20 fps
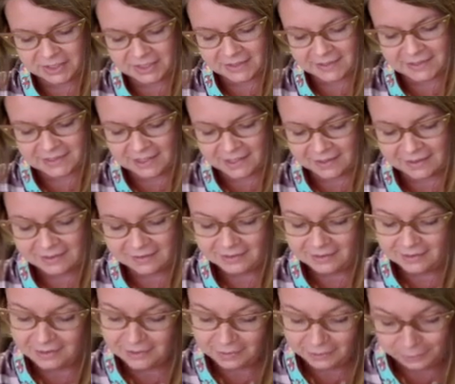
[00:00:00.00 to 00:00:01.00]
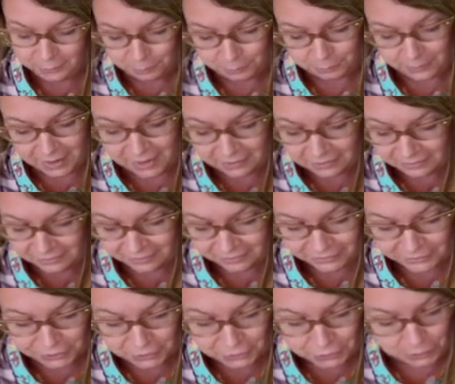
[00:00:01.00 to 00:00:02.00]
and said, "Well,
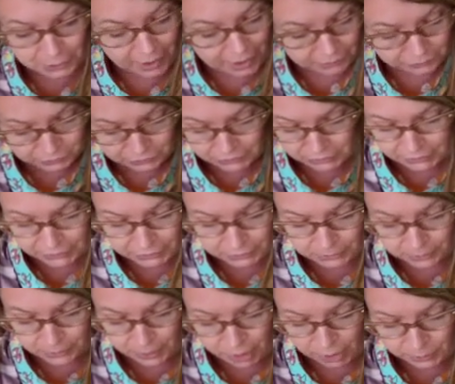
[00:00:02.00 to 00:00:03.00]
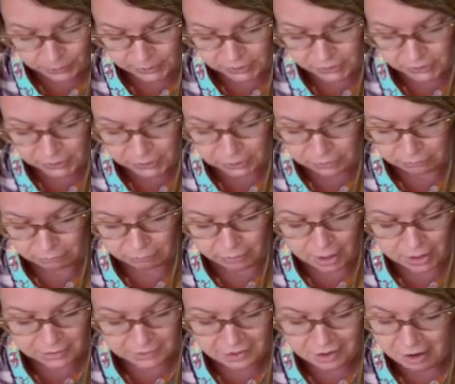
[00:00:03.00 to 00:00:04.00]
did you ever see her walk when she could
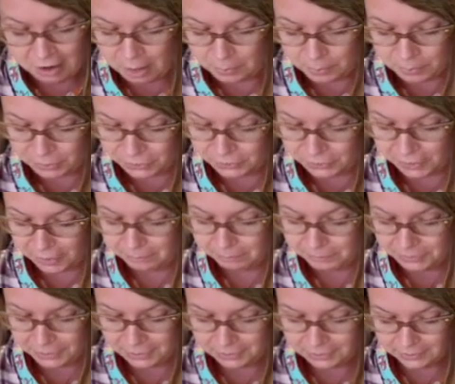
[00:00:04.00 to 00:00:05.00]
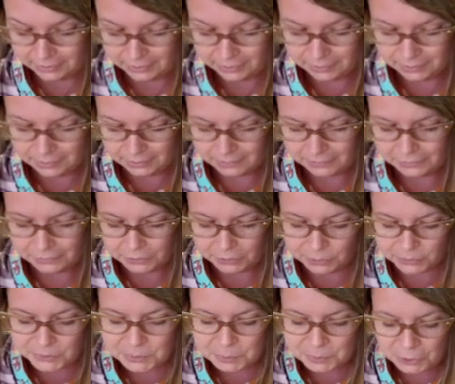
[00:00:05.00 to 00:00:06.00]
run, hop, or jump?" There
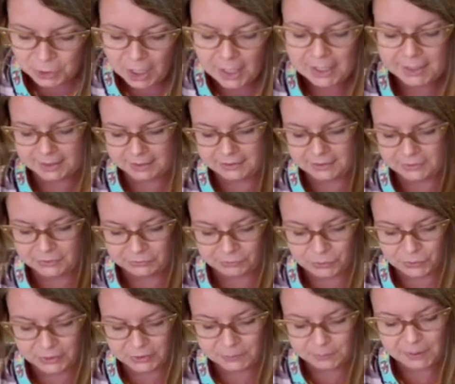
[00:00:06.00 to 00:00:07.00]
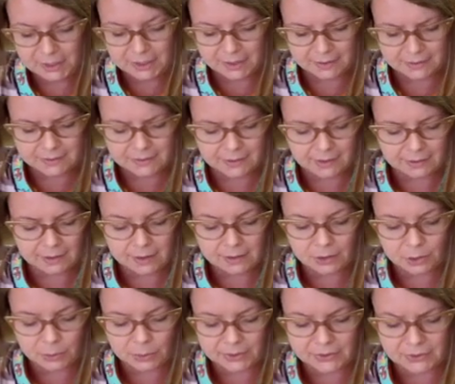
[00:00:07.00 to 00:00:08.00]
was pride in his voice because
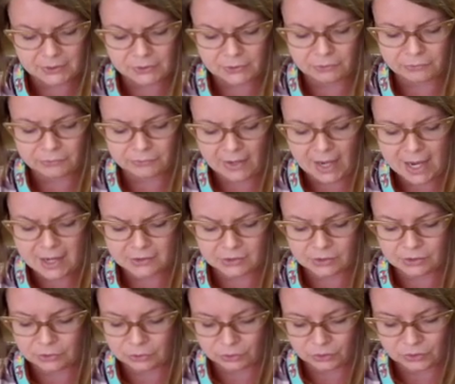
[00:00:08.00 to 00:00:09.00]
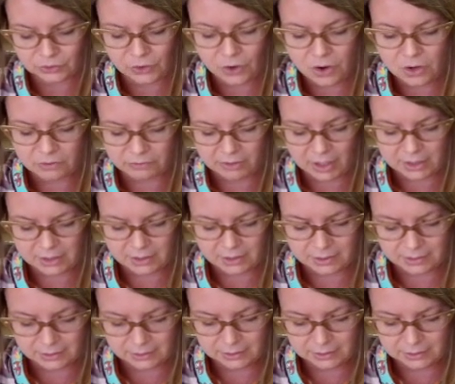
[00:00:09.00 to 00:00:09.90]
Sadako was such a fast, strong runner.